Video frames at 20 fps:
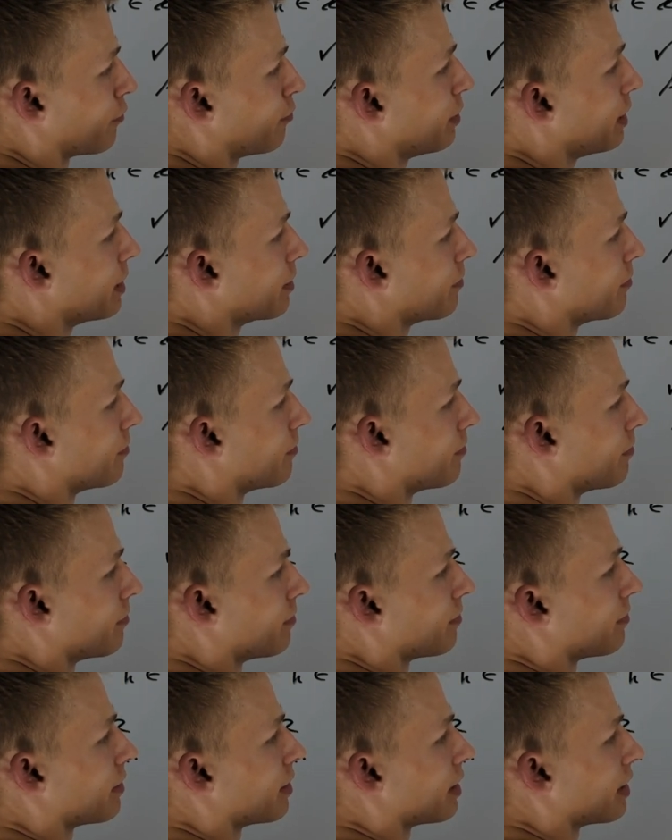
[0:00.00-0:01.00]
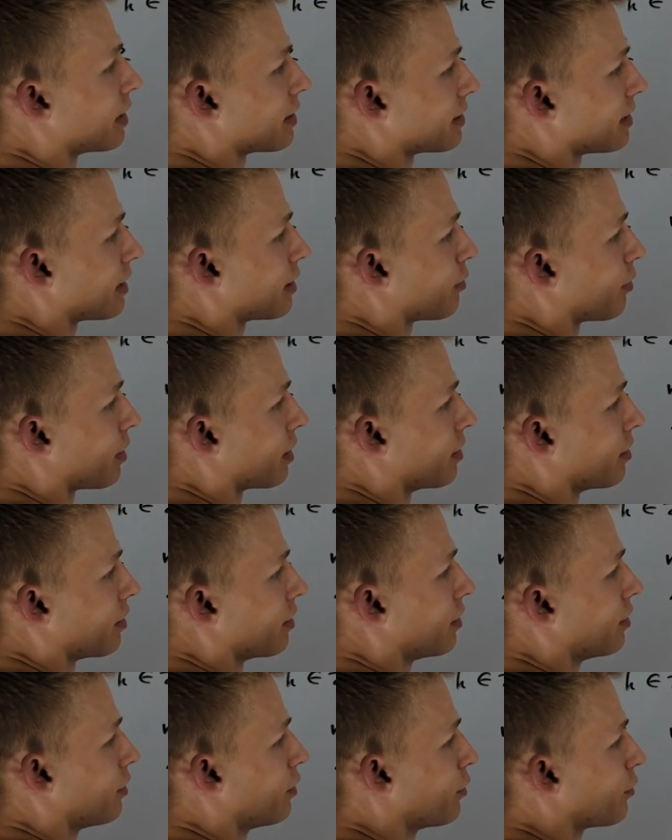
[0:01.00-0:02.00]
b is equal
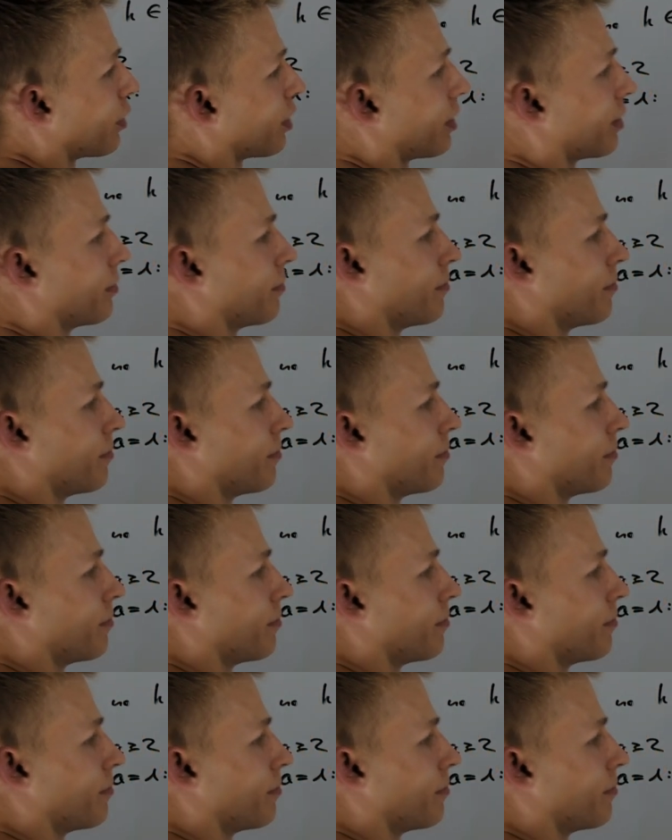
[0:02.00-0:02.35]
to 1.